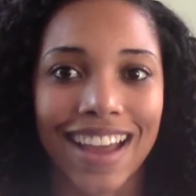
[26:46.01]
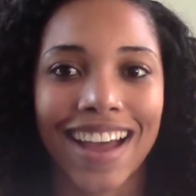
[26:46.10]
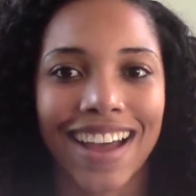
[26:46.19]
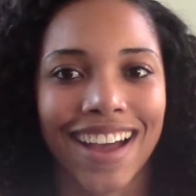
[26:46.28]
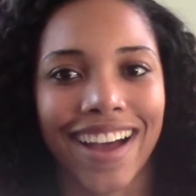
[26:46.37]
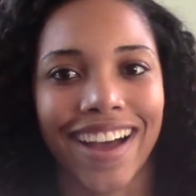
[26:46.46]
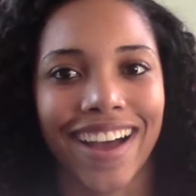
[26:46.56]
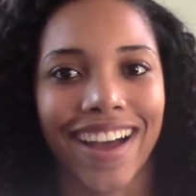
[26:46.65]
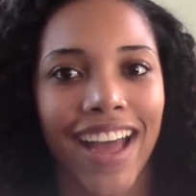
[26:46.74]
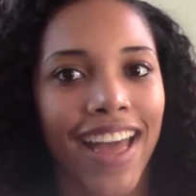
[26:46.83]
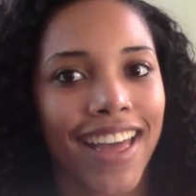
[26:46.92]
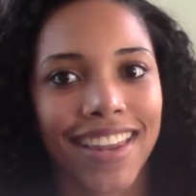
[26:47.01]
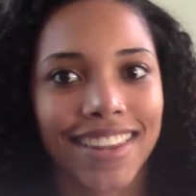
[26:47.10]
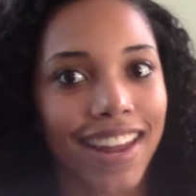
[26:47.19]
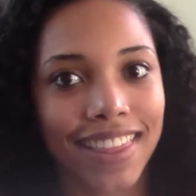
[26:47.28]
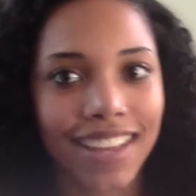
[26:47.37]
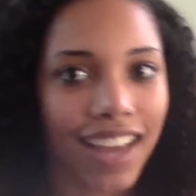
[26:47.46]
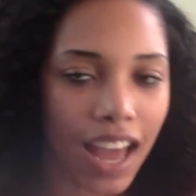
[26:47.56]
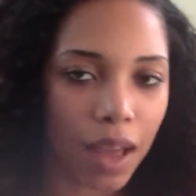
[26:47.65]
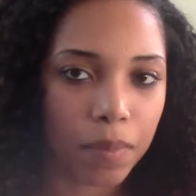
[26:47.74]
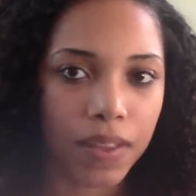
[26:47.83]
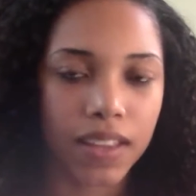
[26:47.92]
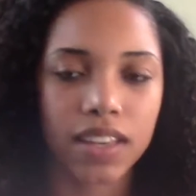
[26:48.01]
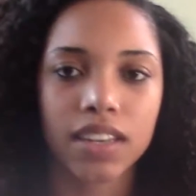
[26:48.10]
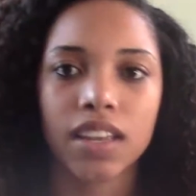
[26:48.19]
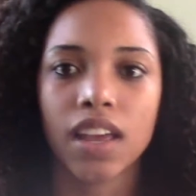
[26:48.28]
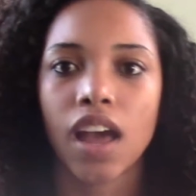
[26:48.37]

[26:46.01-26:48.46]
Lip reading: haha, nothing happened.